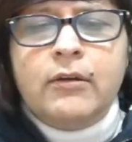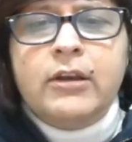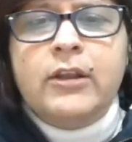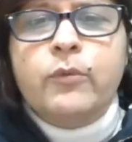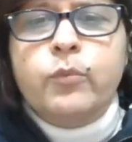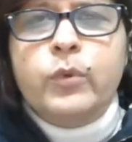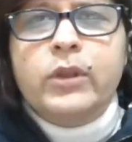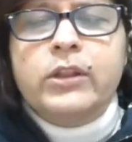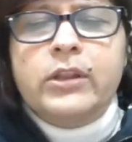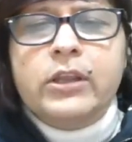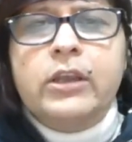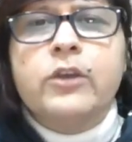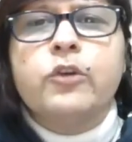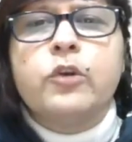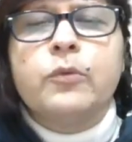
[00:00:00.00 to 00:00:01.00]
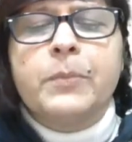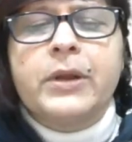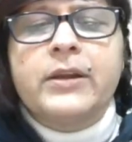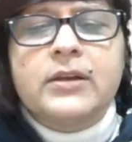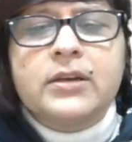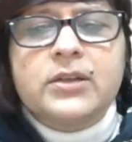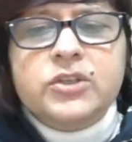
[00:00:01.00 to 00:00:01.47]
live with the group
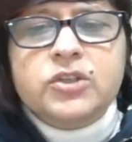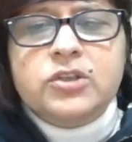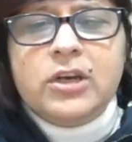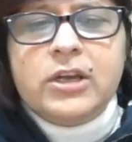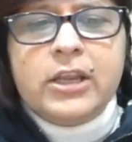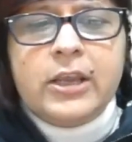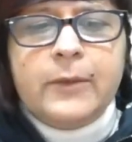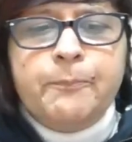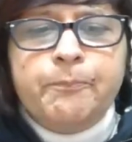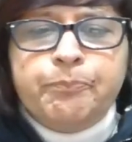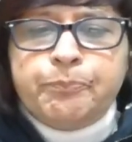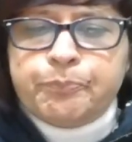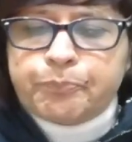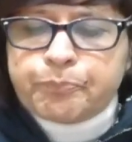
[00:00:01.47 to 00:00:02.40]
under study,